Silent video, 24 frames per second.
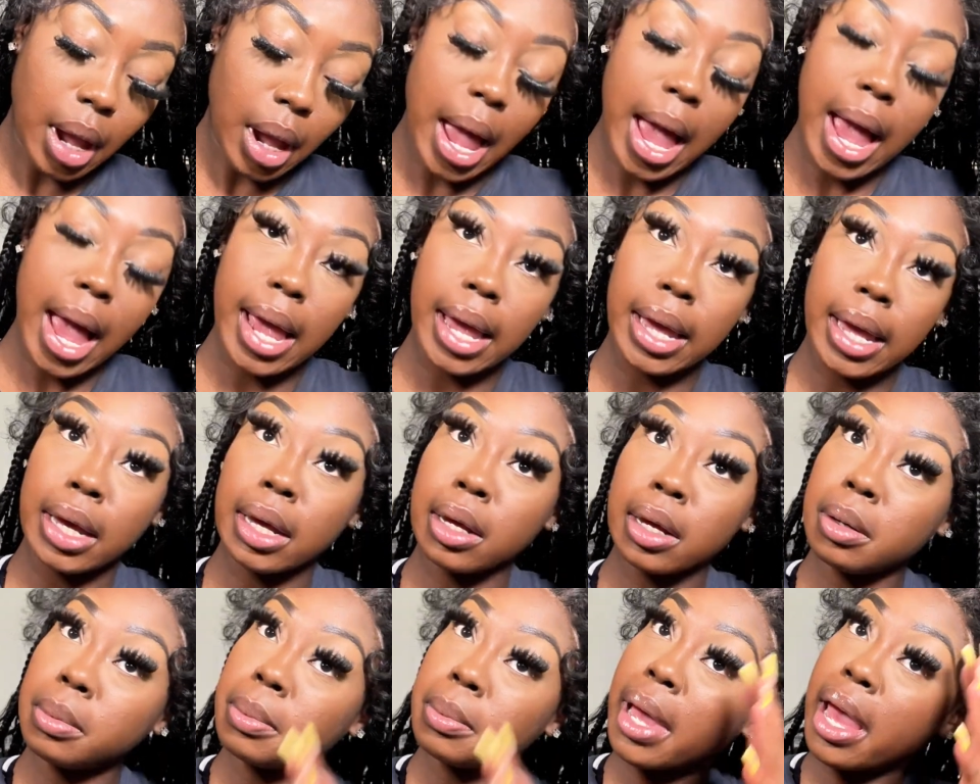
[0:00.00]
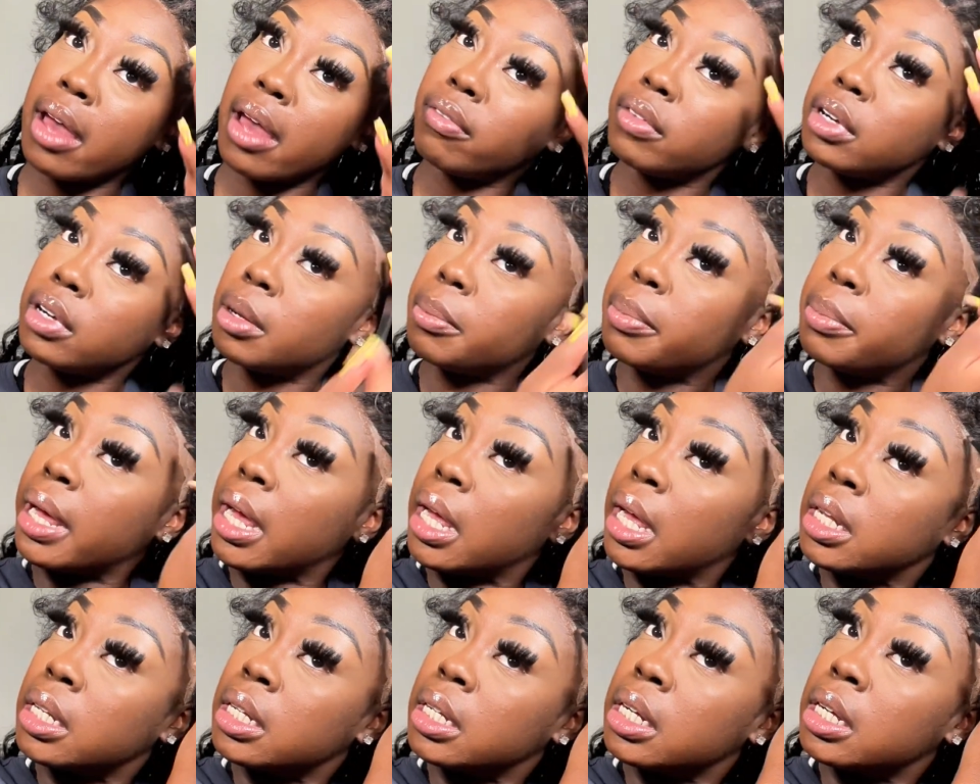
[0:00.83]
I am having a
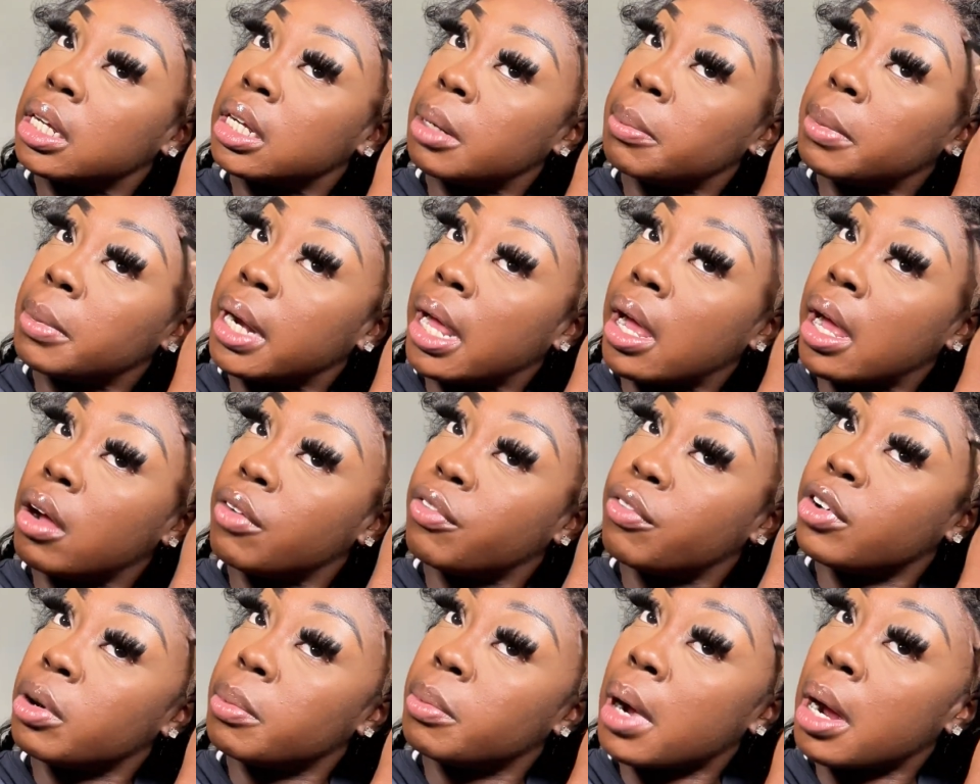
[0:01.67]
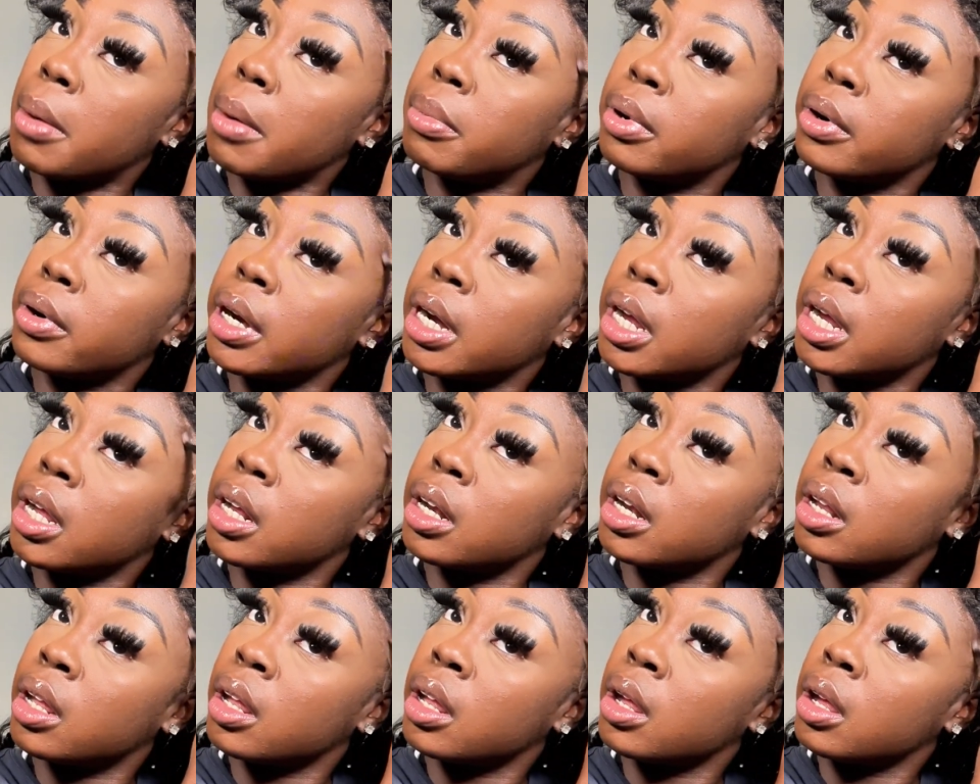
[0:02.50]
palette coming out for my
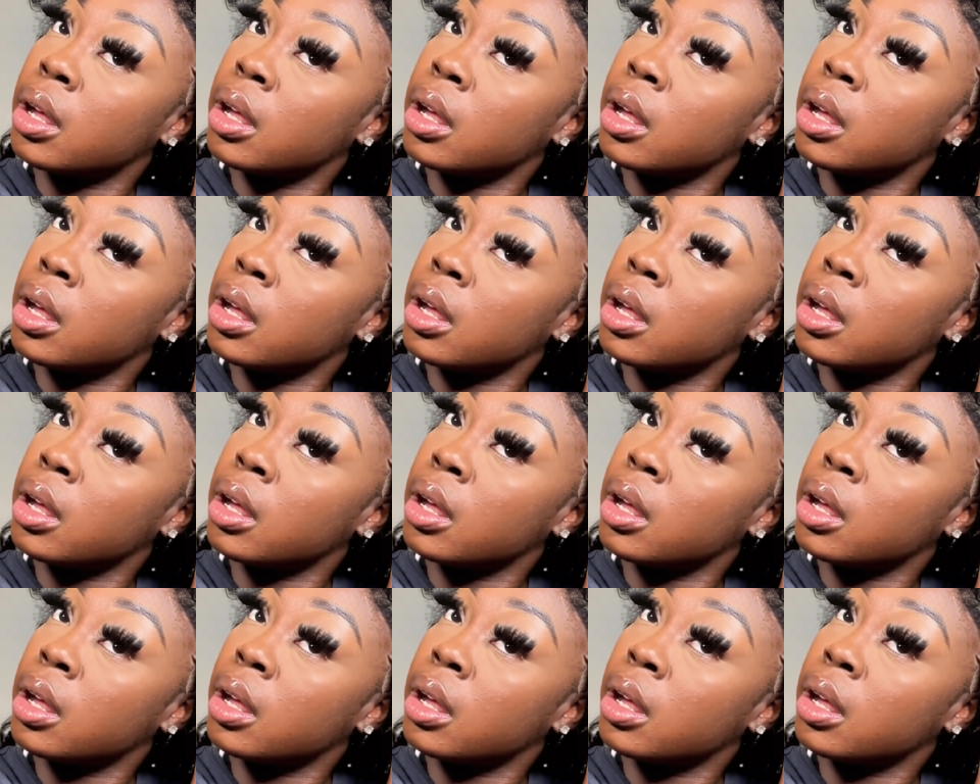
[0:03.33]
brand,